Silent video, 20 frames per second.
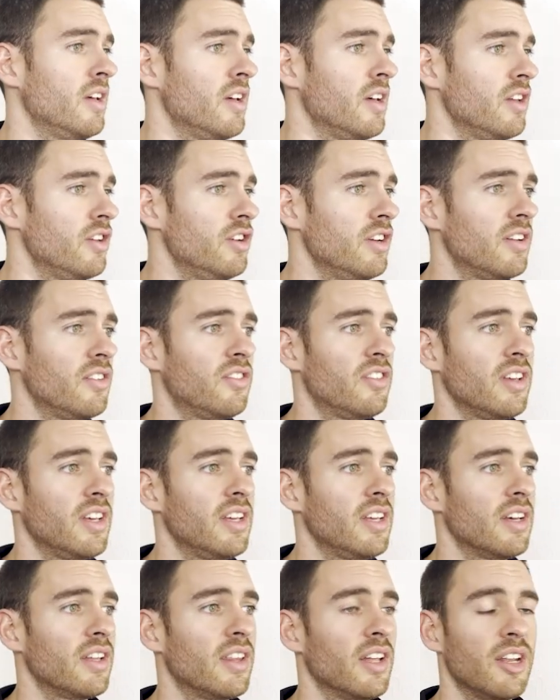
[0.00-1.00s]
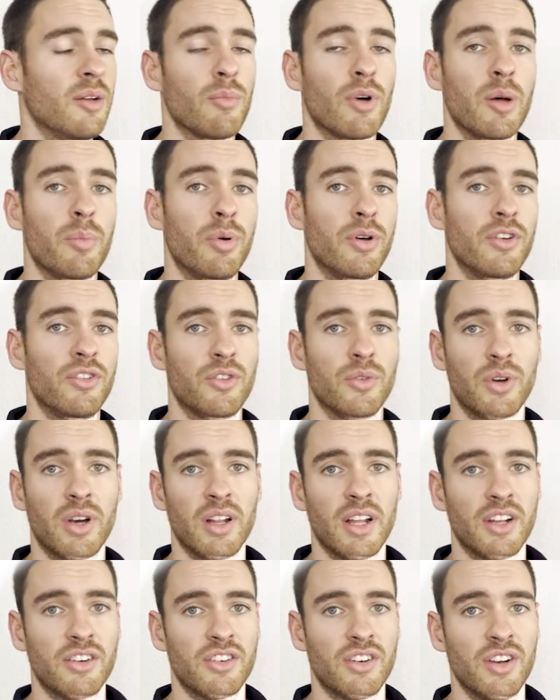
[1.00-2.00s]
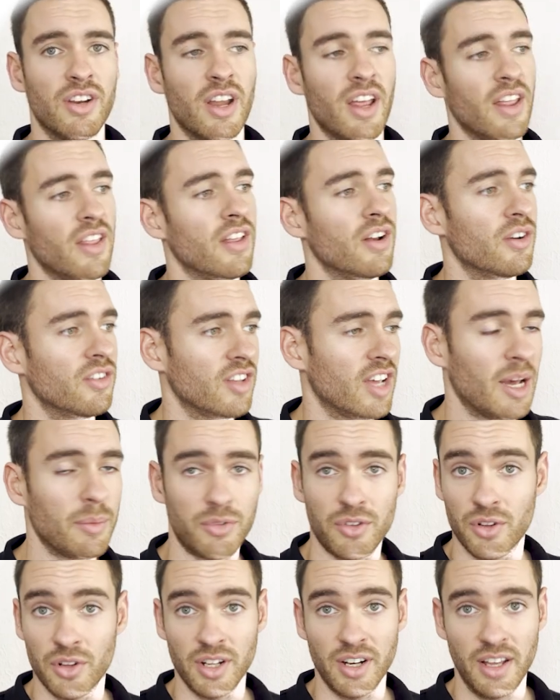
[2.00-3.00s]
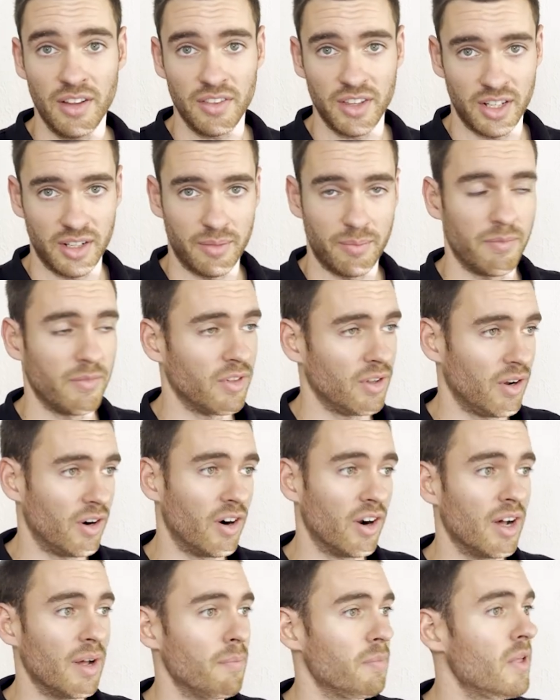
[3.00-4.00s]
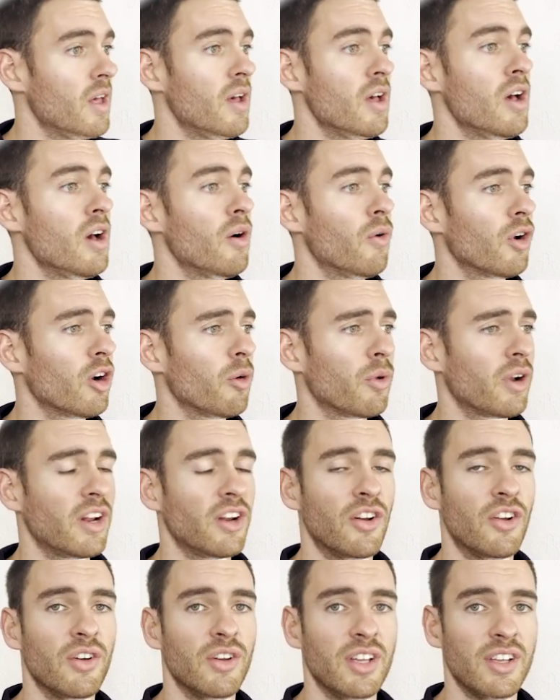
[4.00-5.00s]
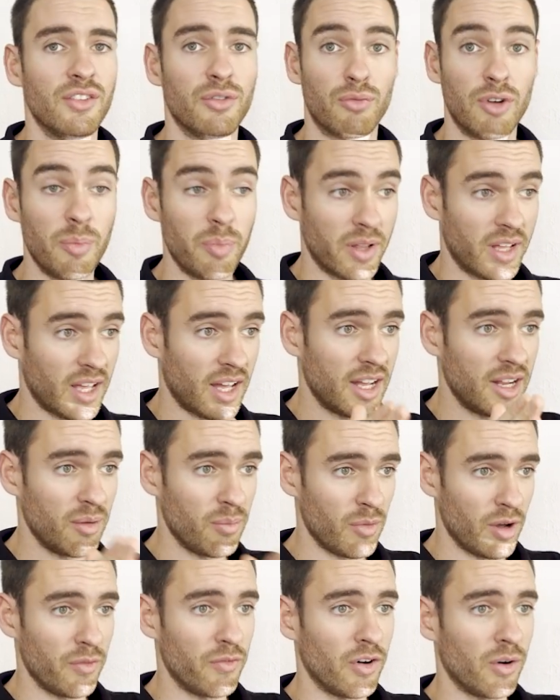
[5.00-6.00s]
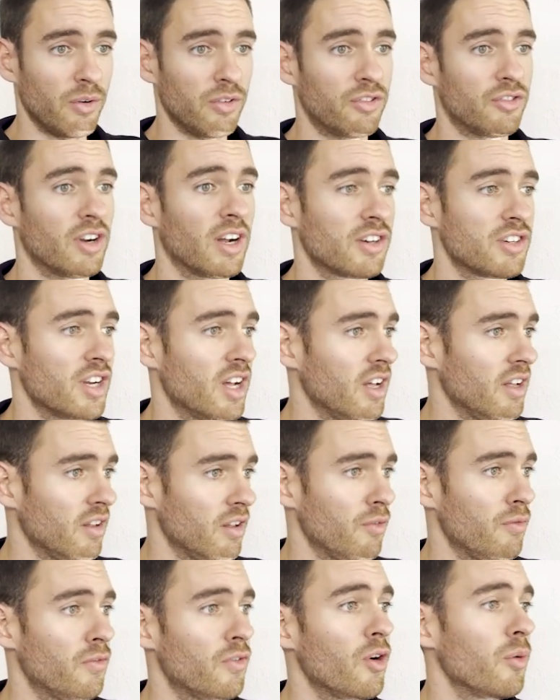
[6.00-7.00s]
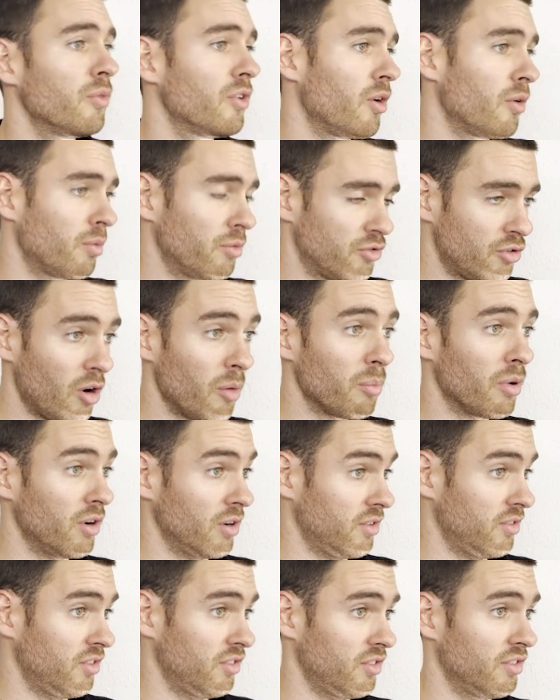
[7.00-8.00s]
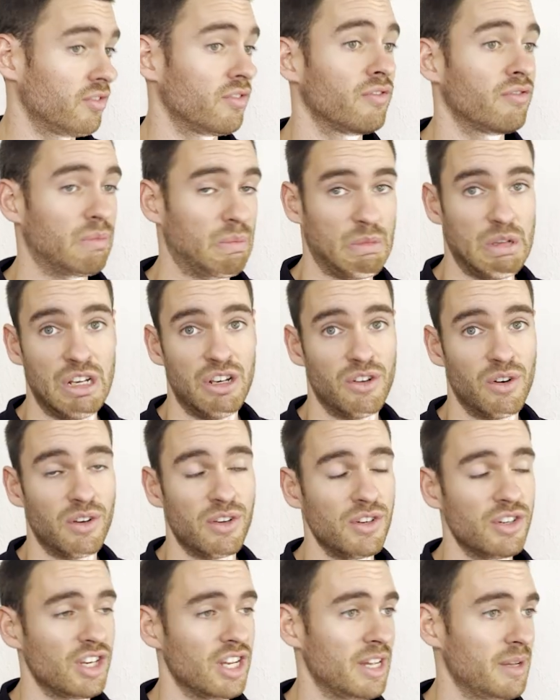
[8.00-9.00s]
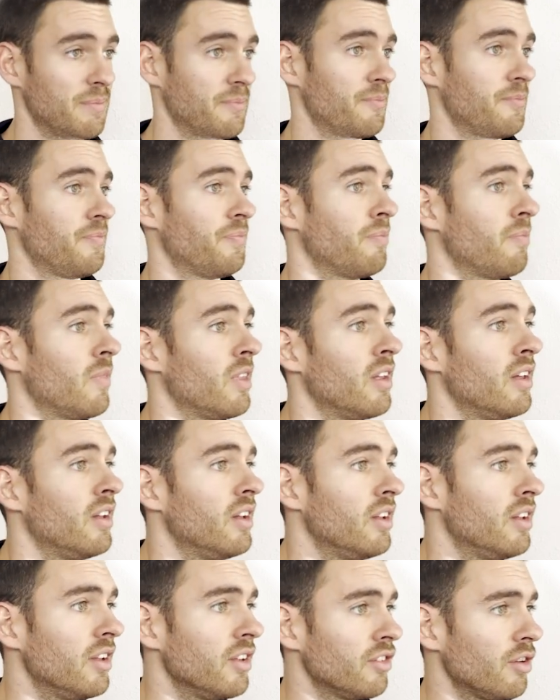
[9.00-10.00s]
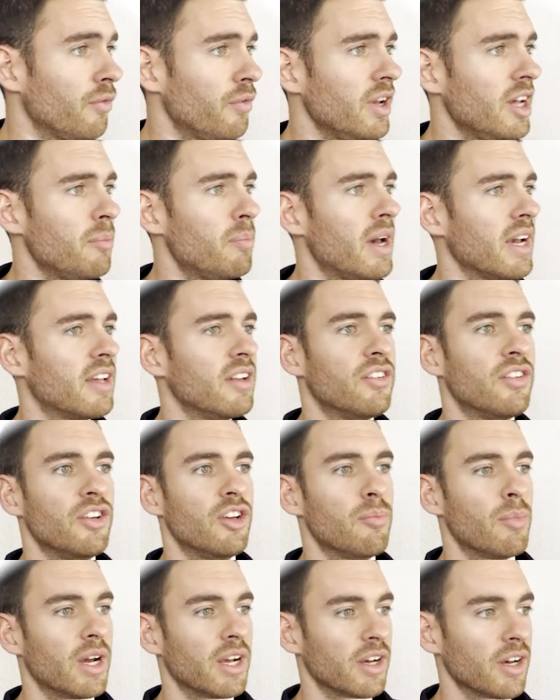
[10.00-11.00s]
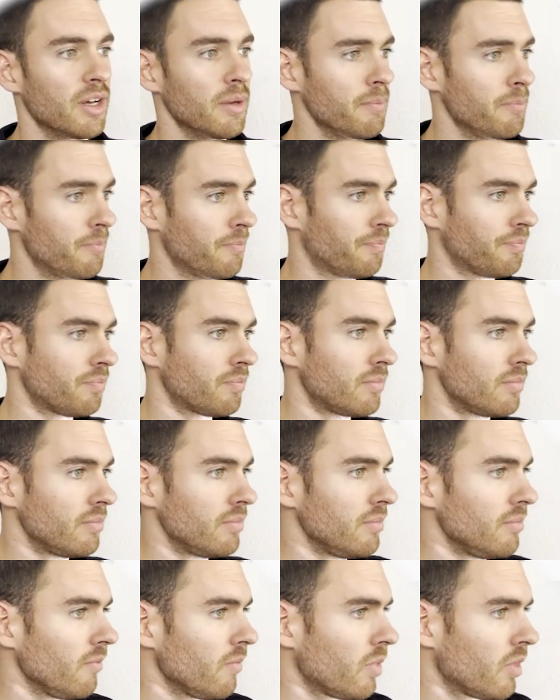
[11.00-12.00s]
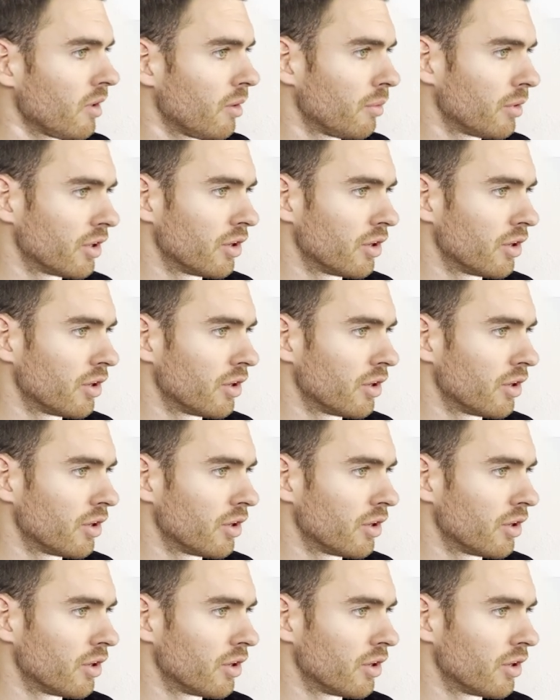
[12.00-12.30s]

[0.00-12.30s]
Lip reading: you can see here that in my personal collection, there is absolutely nothing, all right? What I'm wanting to do is replicate my folder structure from Dropbox in DocuShare. So if we head back into Umango, we